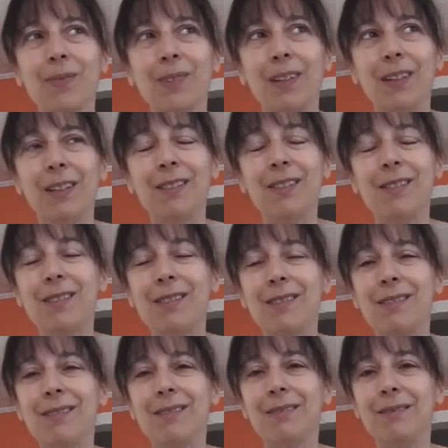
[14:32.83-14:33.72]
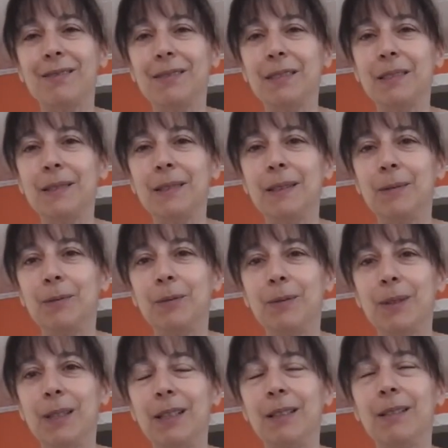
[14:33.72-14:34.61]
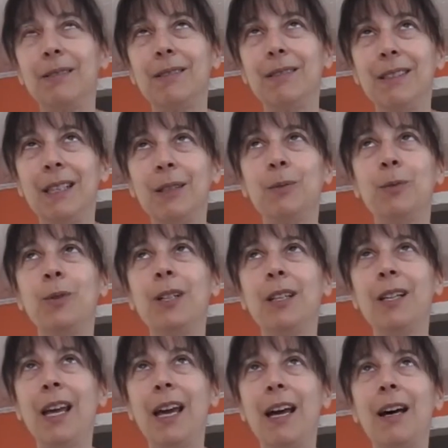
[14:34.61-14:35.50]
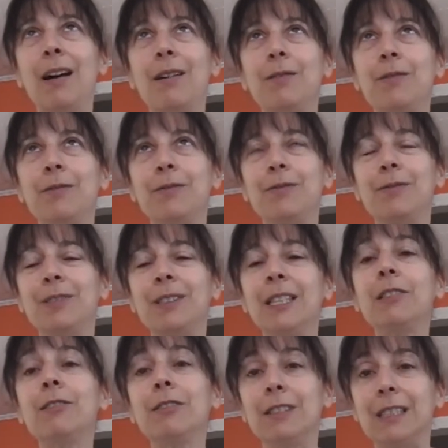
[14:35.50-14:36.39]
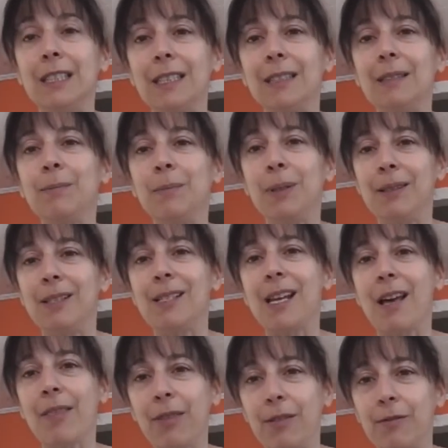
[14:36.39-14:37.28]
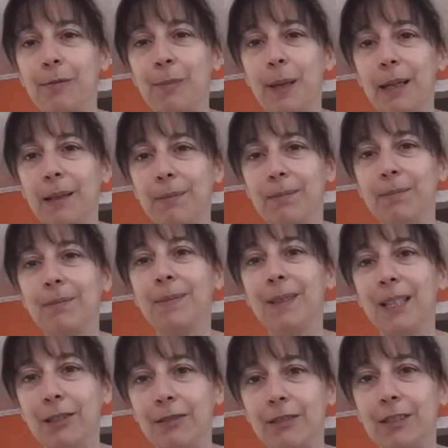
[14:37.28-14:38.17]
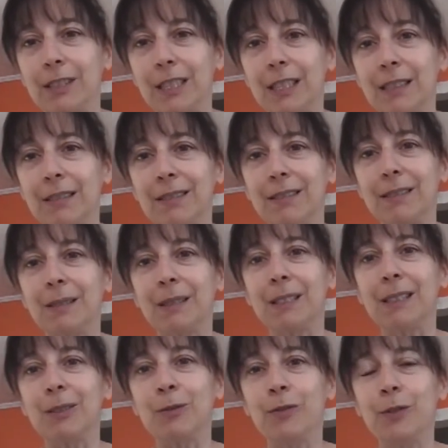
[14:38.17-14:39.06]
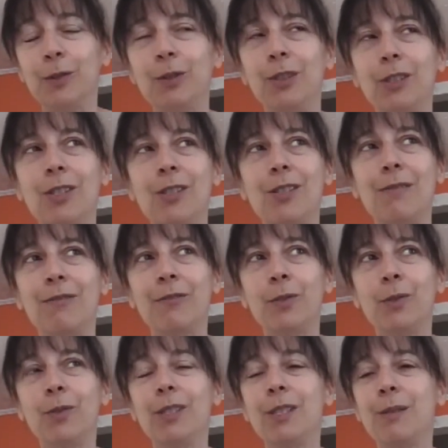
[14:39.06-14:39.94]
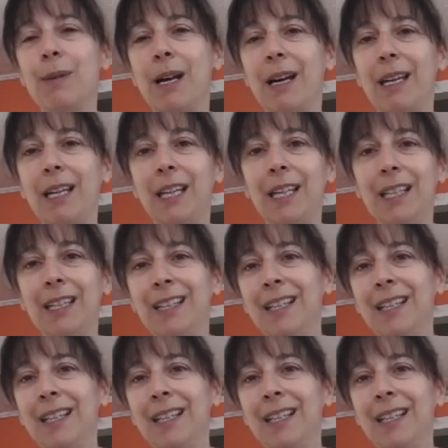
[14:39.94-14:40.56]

it's it would have literally been the death of me. Literally, food is my.